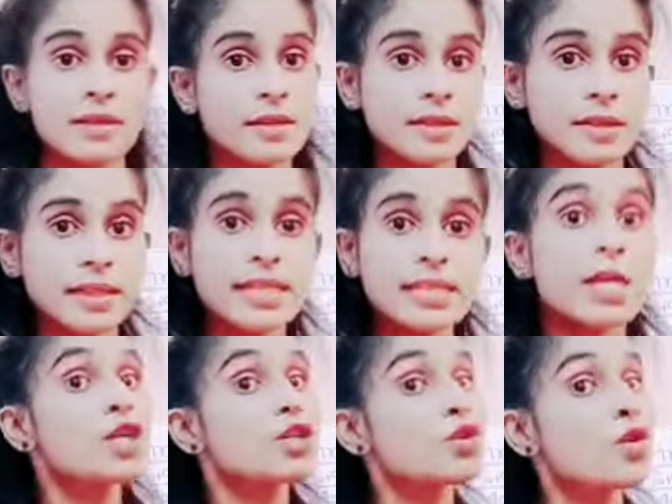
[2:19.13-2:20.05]
Yes,
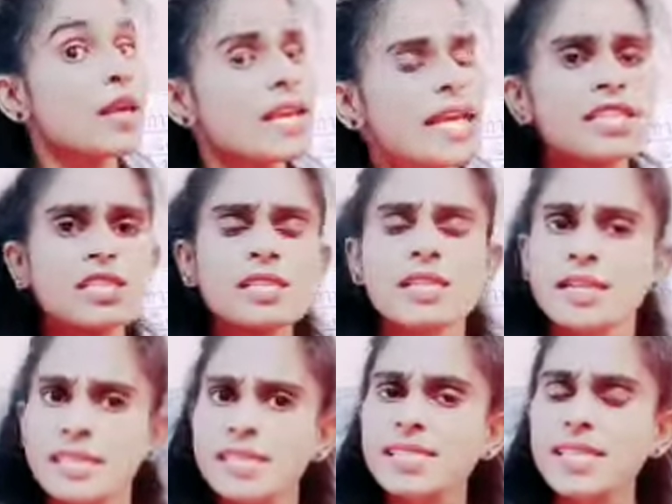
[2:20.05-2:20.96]
so let's
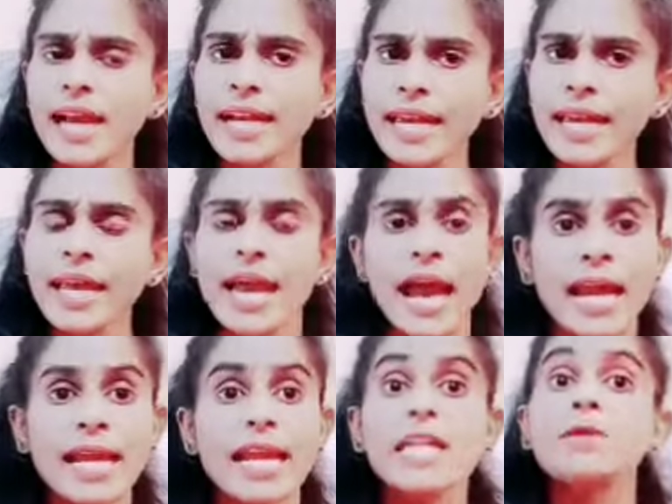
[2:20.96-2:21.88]
study and
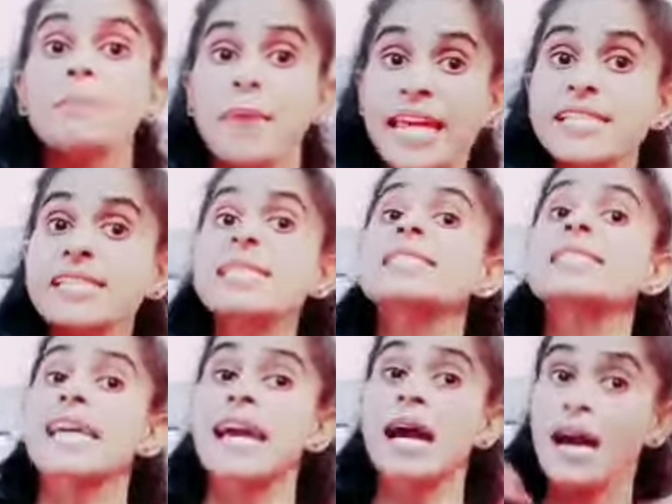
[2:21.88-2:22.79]
let makes
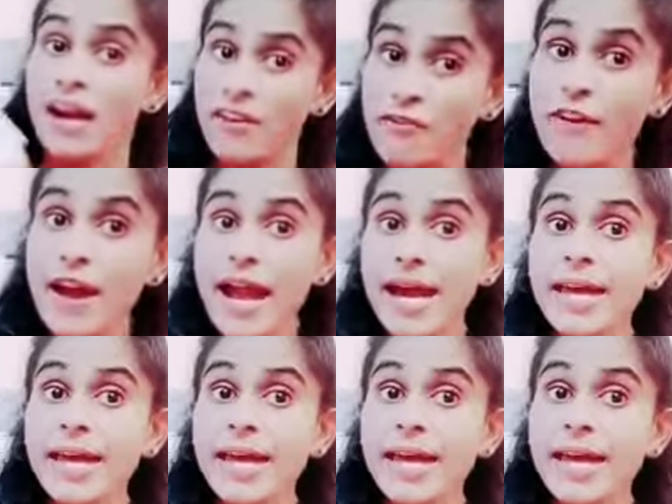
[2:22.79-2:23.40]
us aware